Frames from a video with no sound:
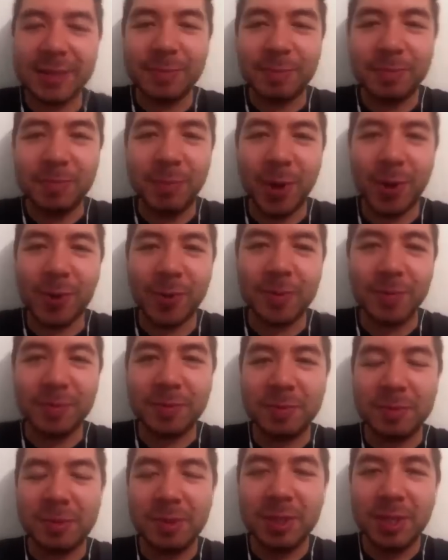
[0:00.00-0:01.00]
boat,
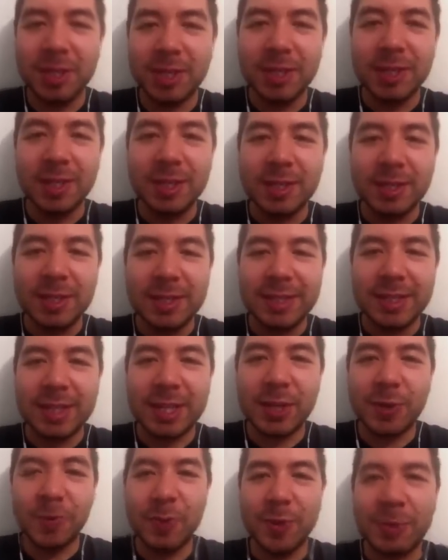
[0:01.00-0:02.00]

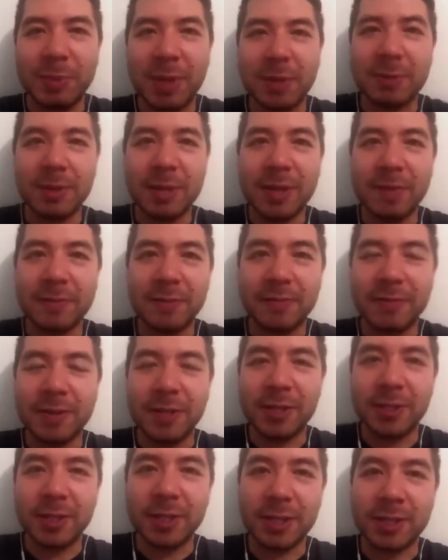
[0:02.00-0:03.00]
then you wouldn't be able to ever
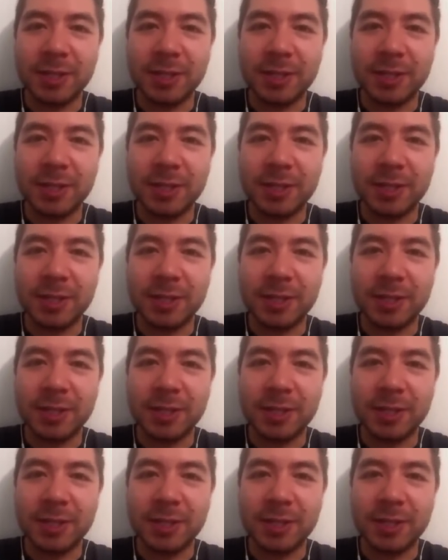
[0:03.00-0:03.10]
finish it.